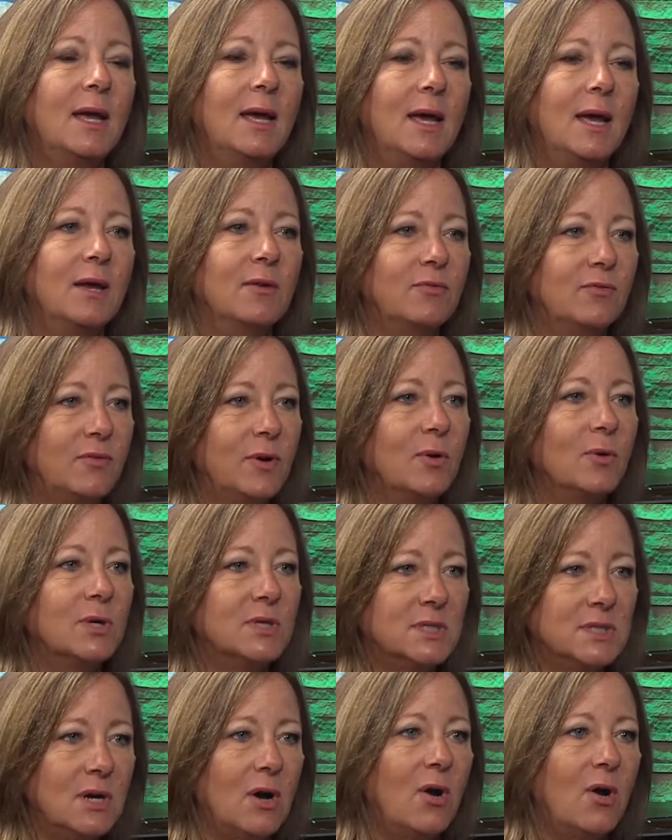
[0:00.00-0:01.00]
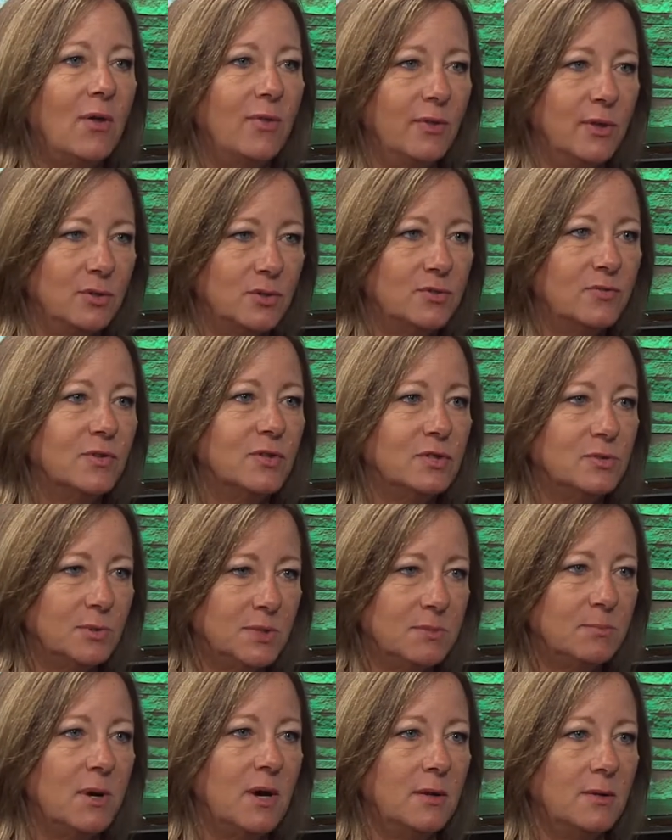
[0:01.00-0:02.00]
and focus on those first
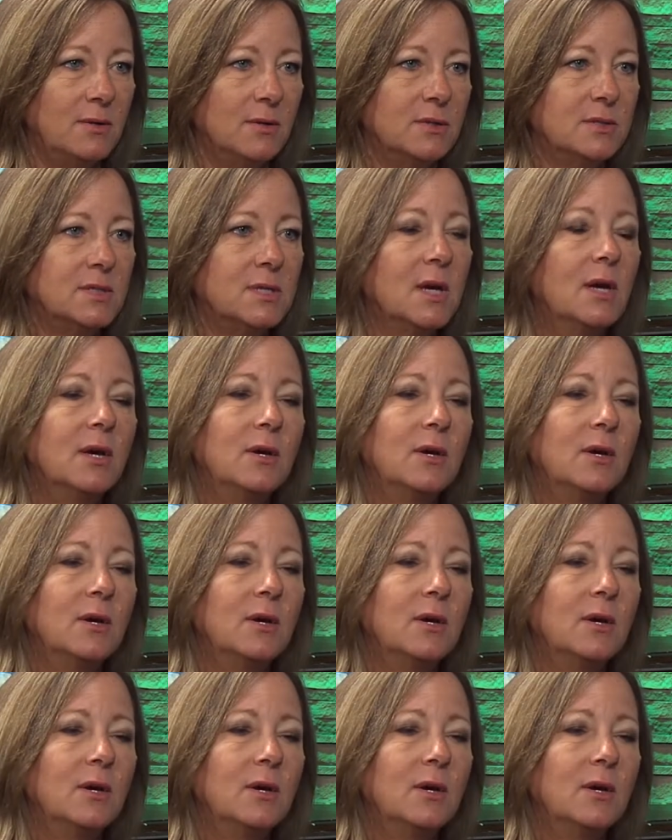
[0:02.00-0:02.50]
responders